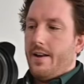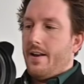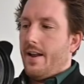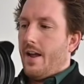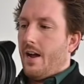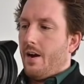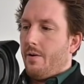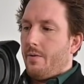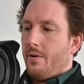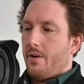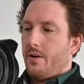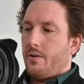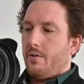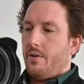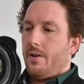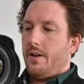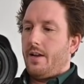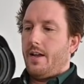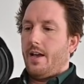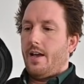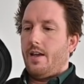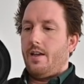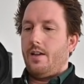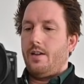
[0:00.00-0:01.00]
Now we're going to
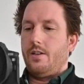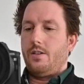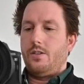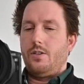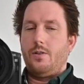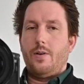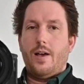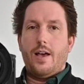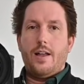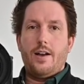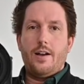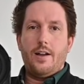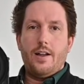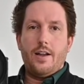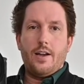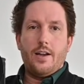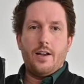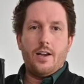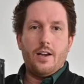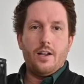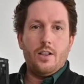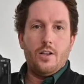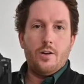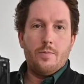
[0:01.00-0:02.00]
get into editing
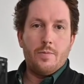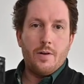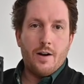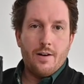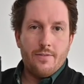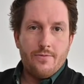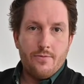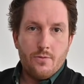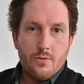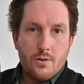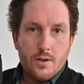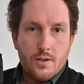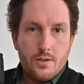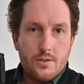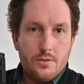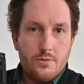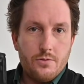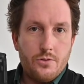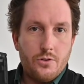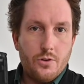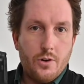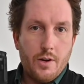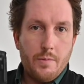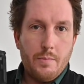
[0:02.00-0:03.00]
in Luminar 4. So
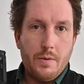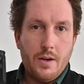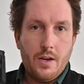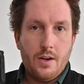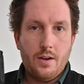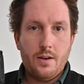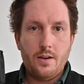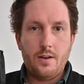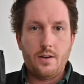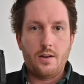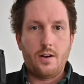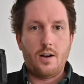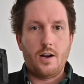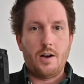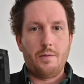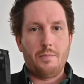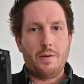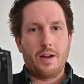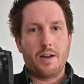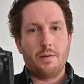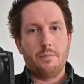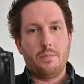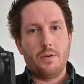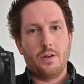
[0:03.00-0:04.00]
join me on
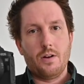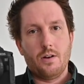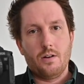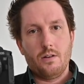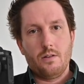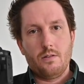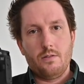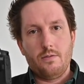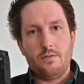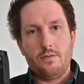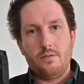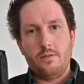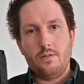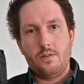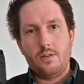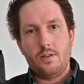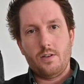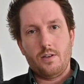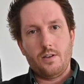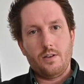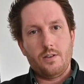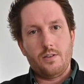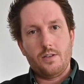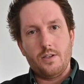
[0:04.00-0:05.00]
my computer
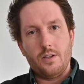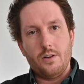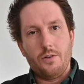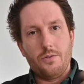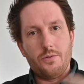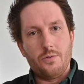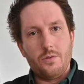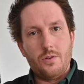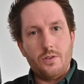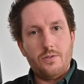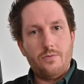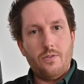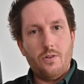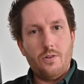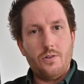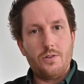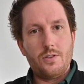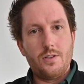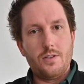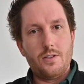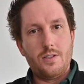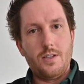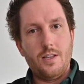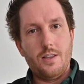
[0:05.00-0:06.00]
to, to go through these
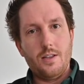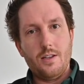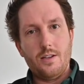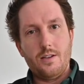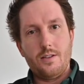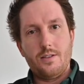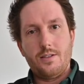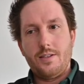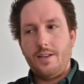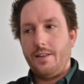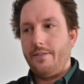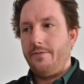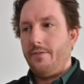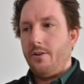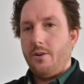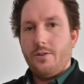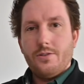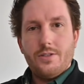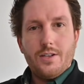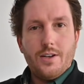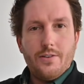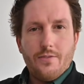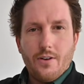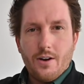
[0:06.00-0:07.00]
photos and see the, see the
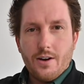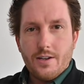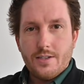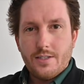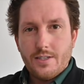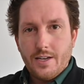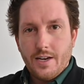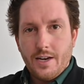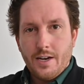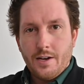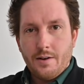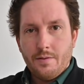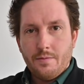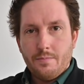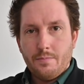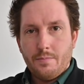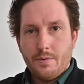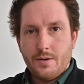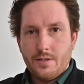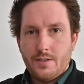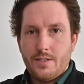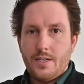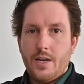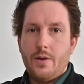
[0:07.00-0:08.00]
photos that you've already seen,
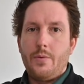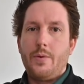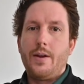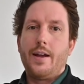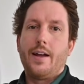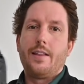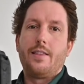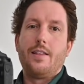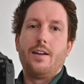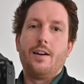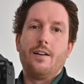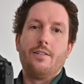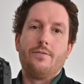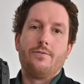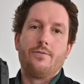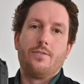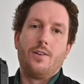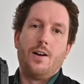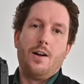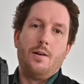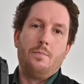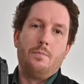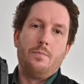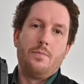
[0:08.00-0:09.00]
but to see how we get there
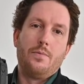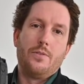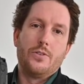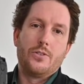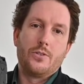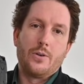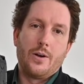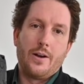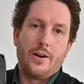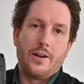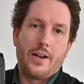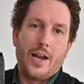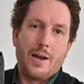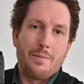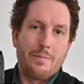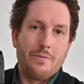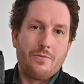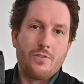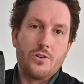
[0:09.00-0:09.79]
from the straight to camera